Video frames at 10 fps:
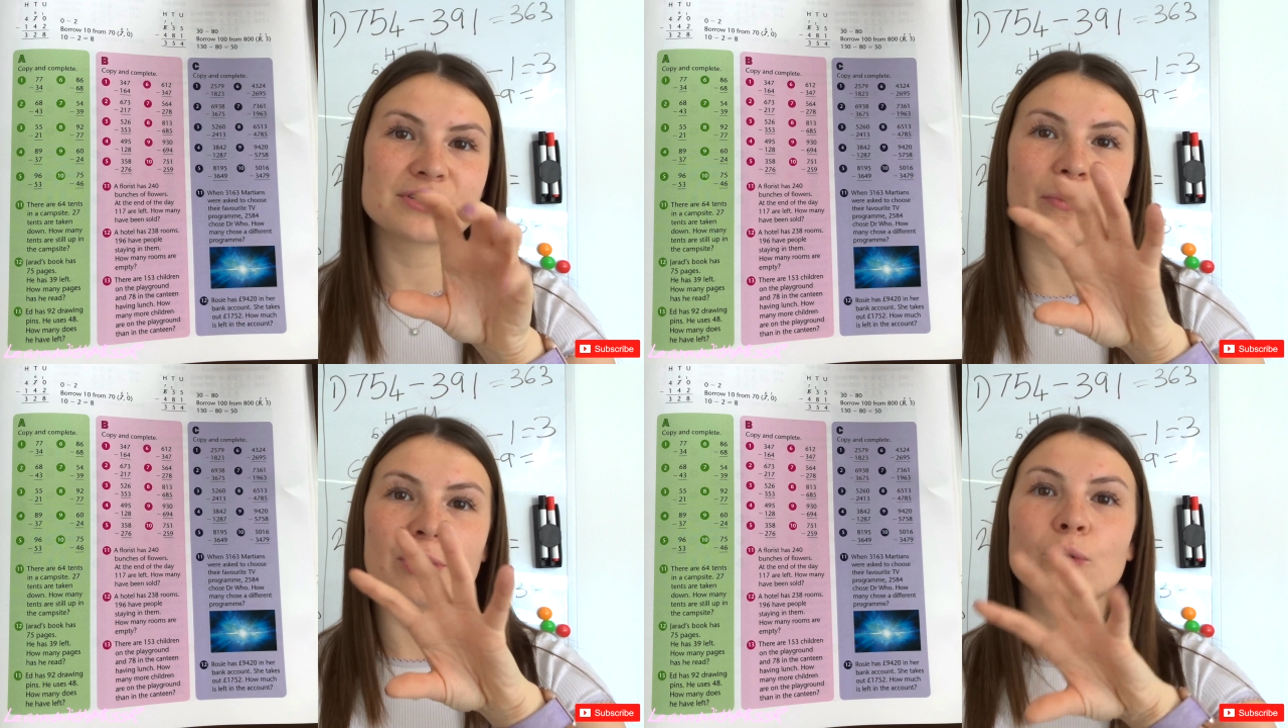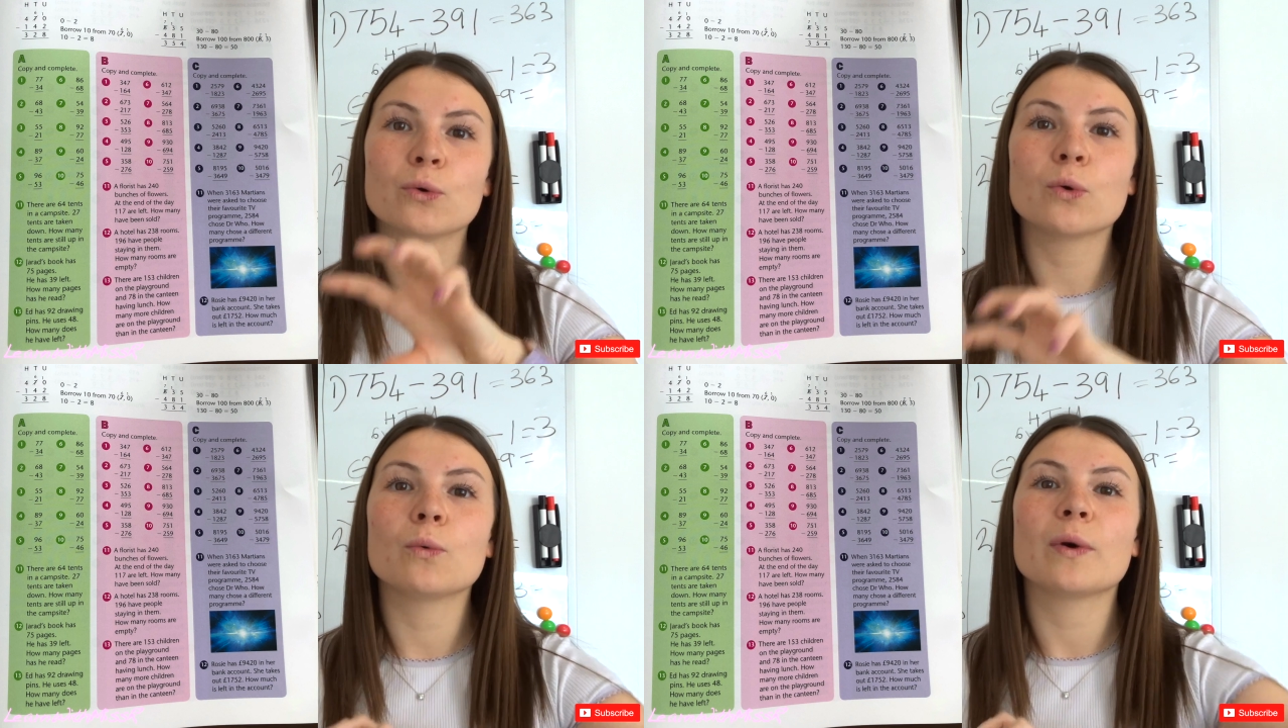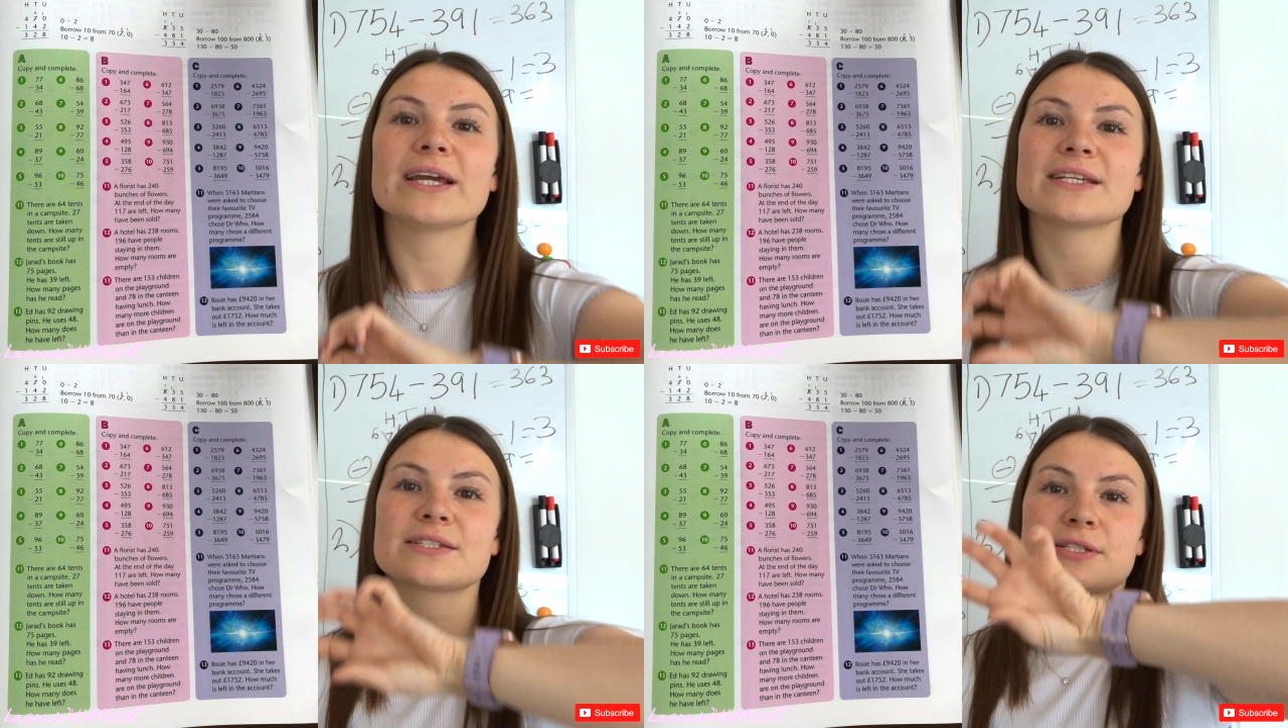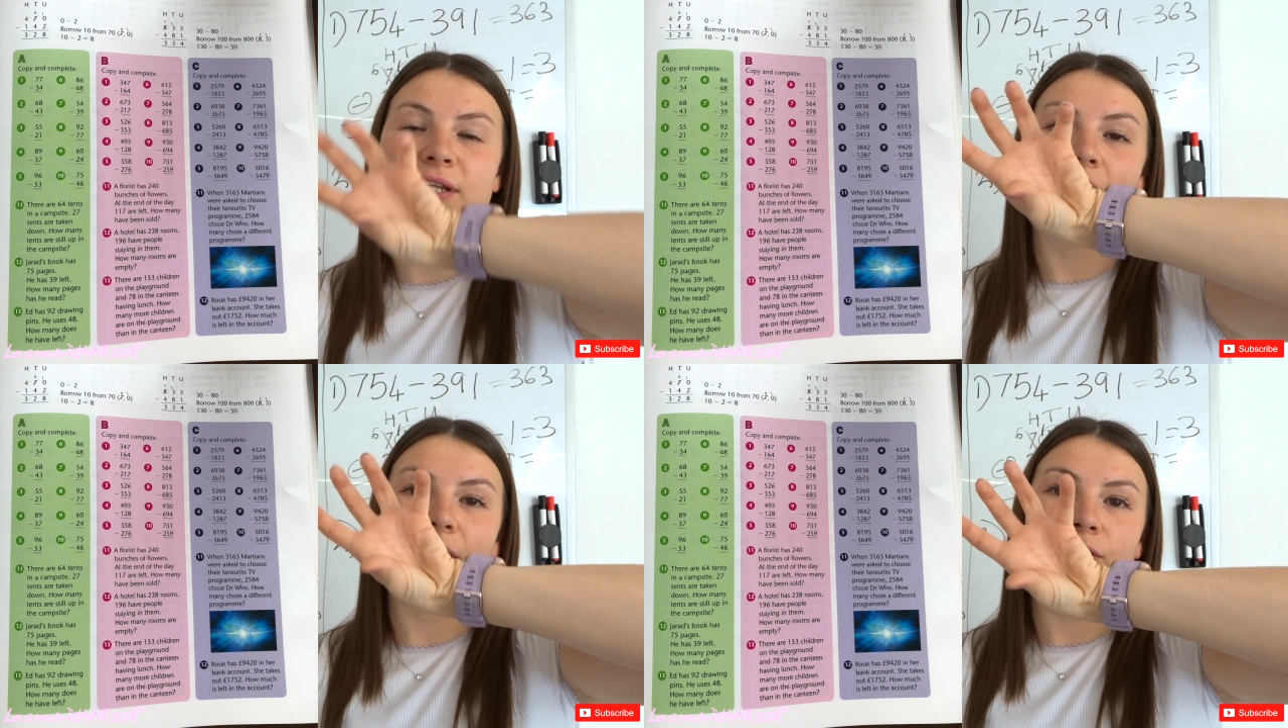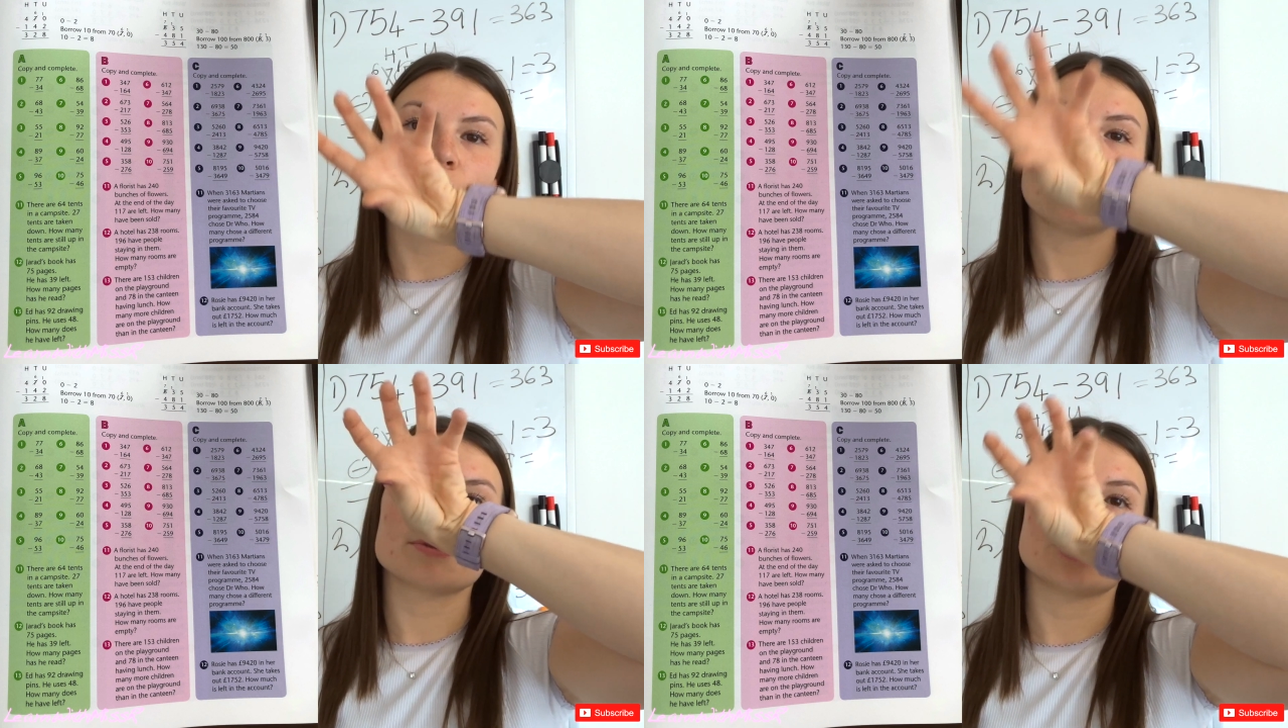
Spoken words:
So we always start at the top.